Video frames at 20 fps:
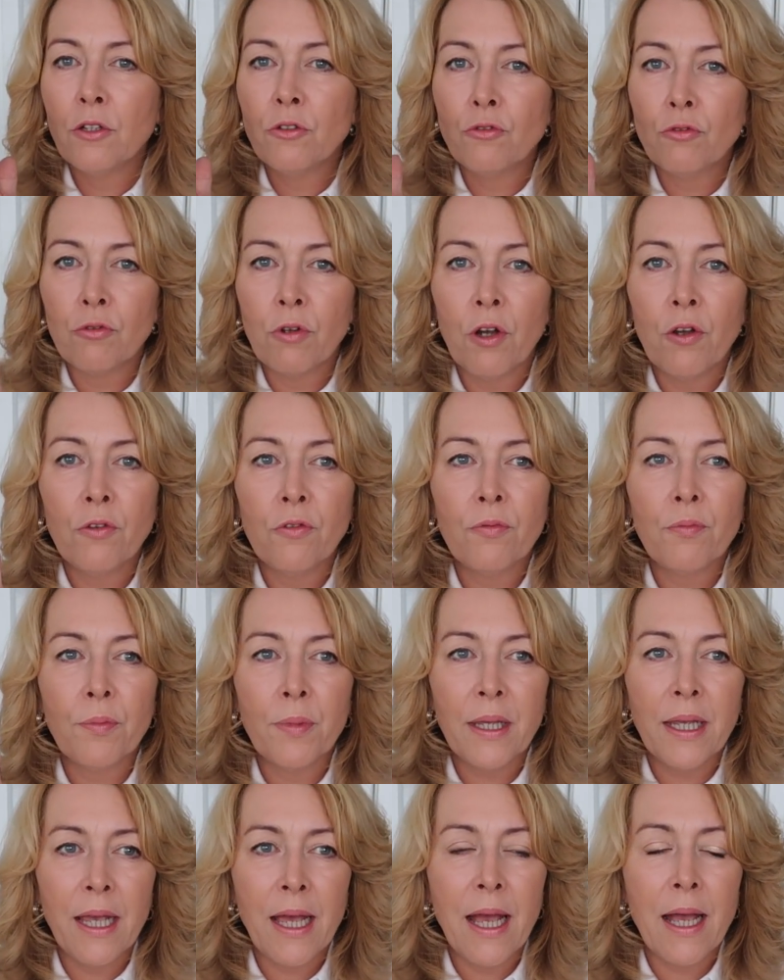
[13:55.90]
drove
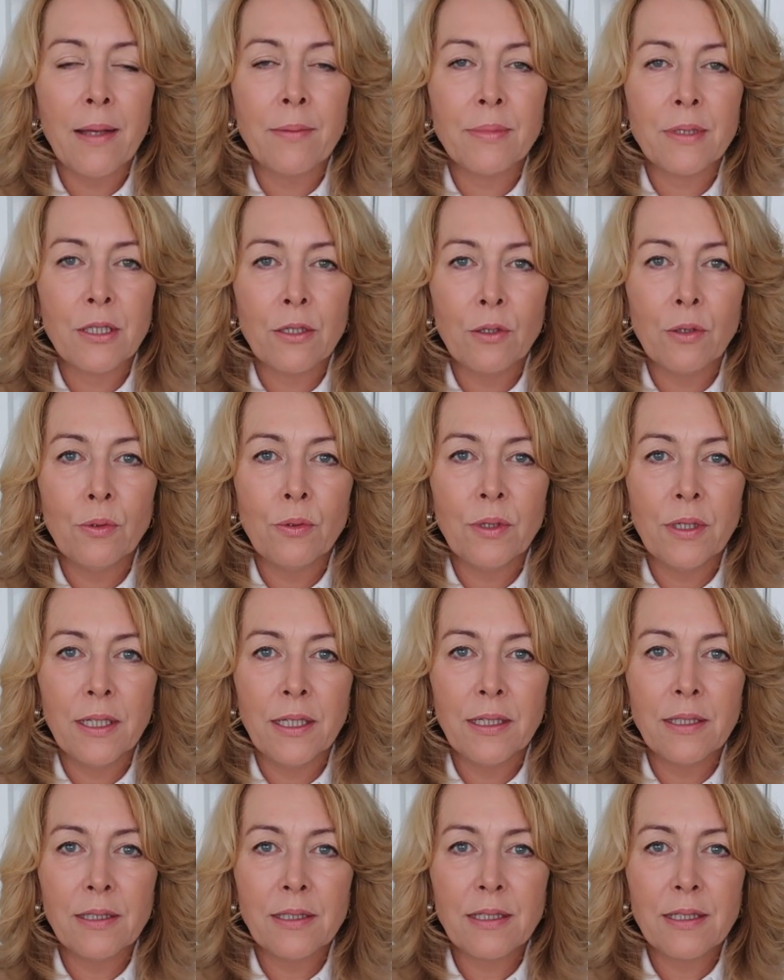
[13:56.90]
me
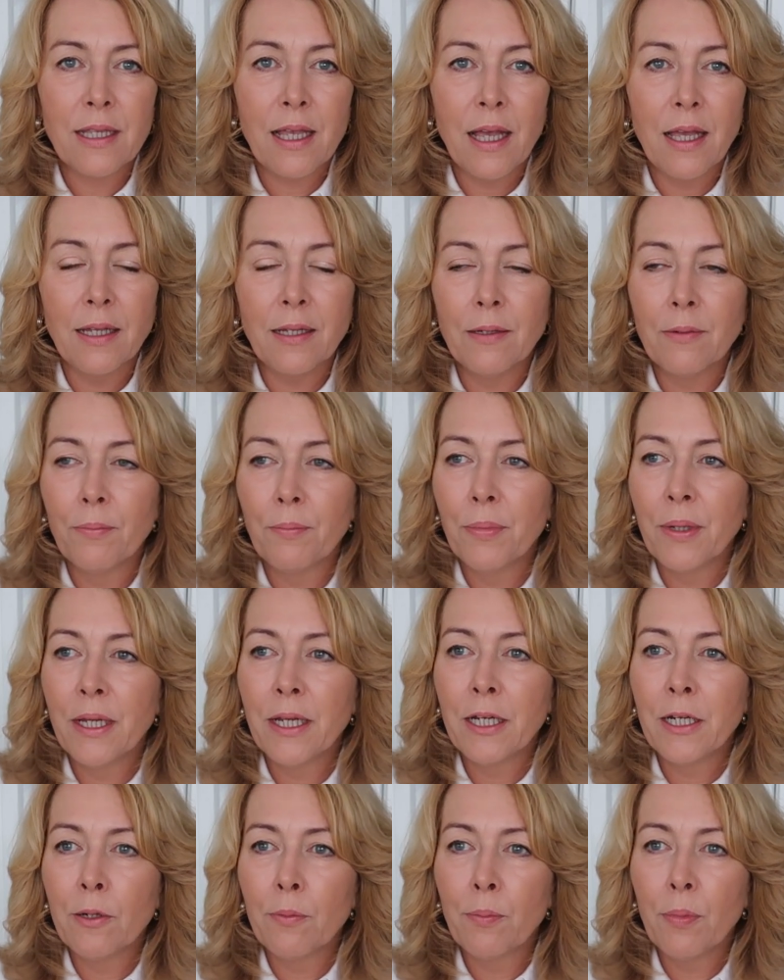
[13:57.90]
absolutely insane.
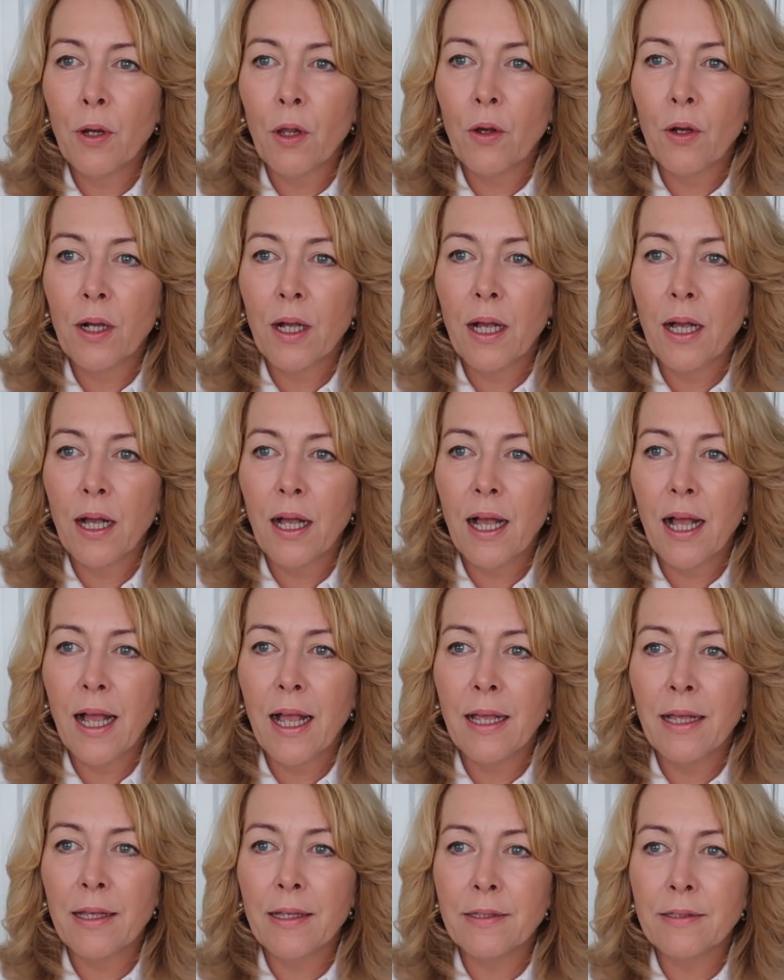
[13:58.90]
Being a blogger
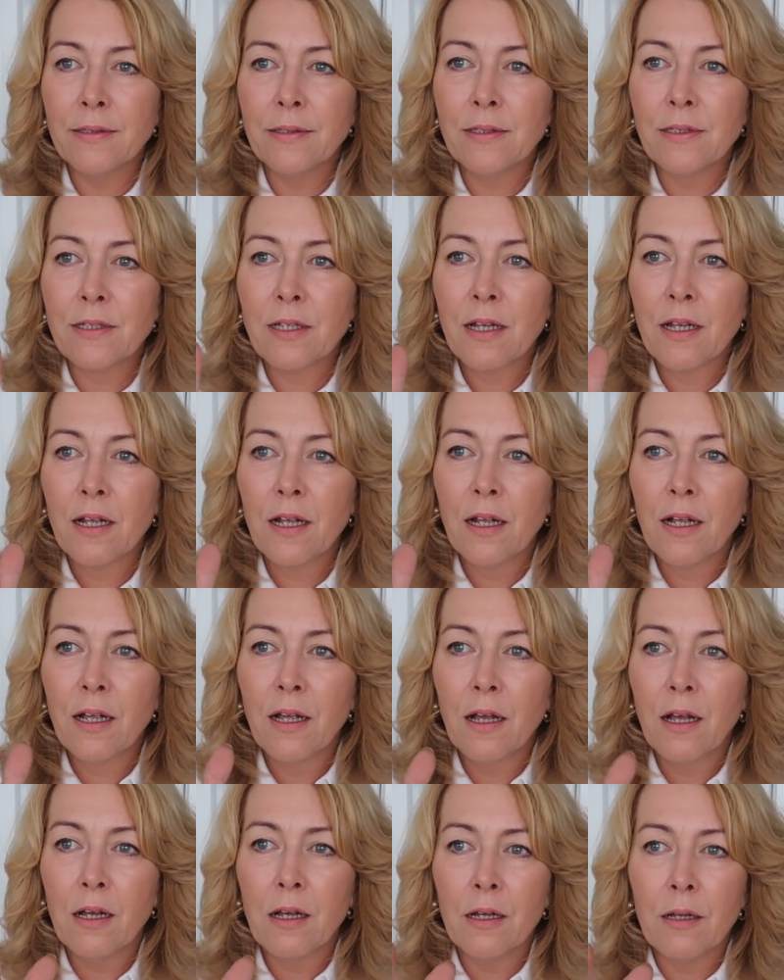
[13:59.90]
and
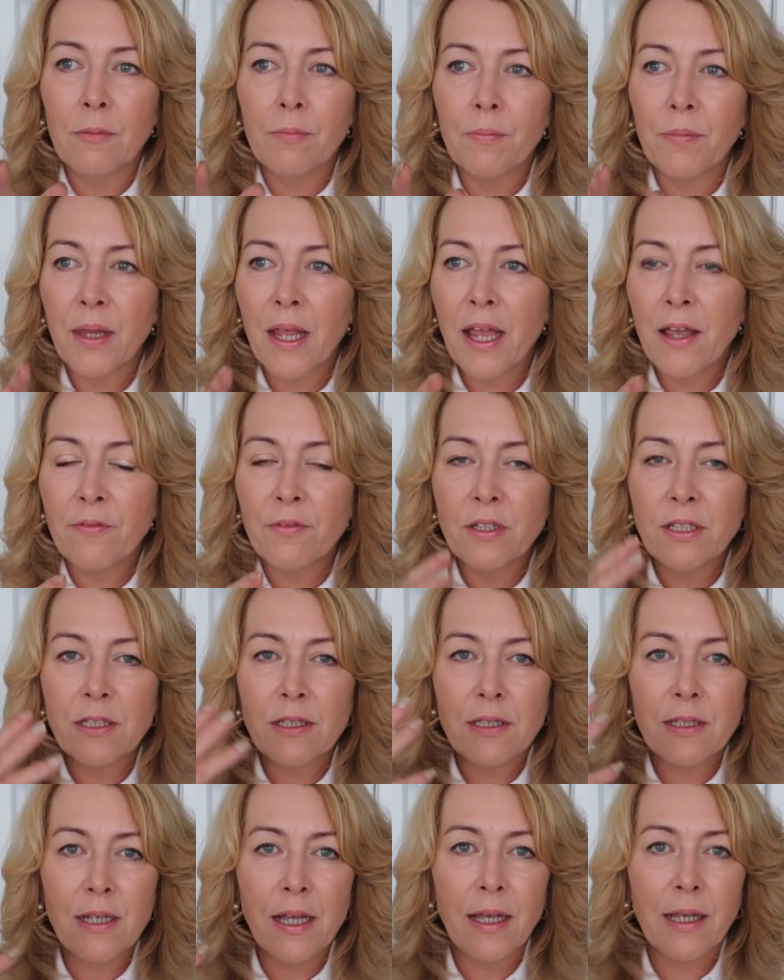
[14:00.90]
having
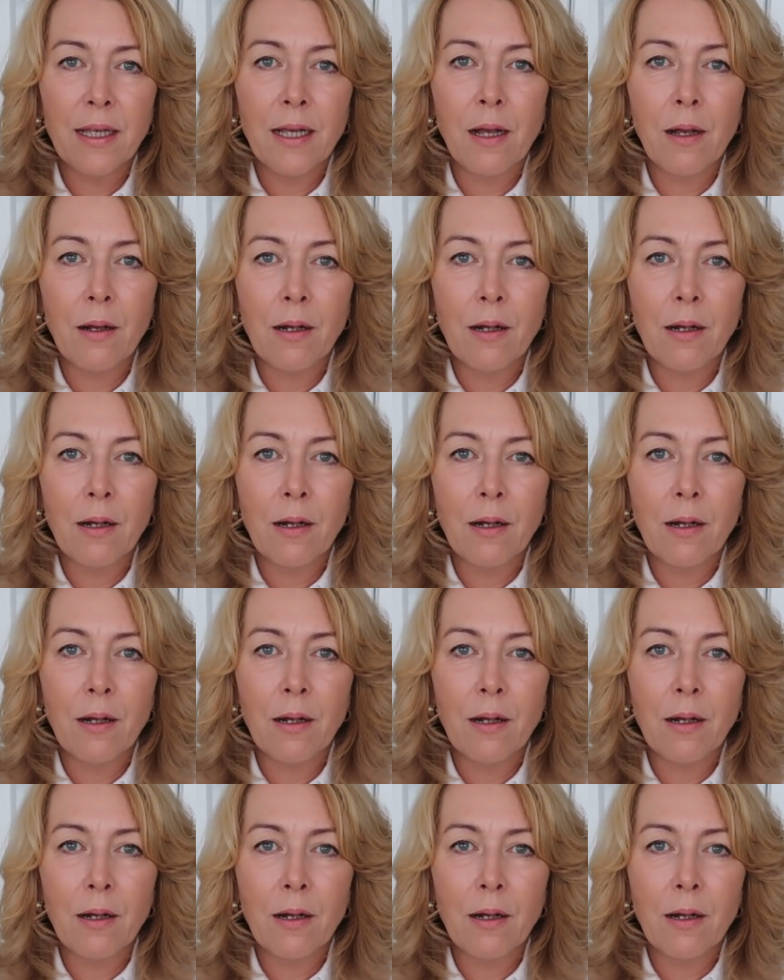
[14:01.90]
to take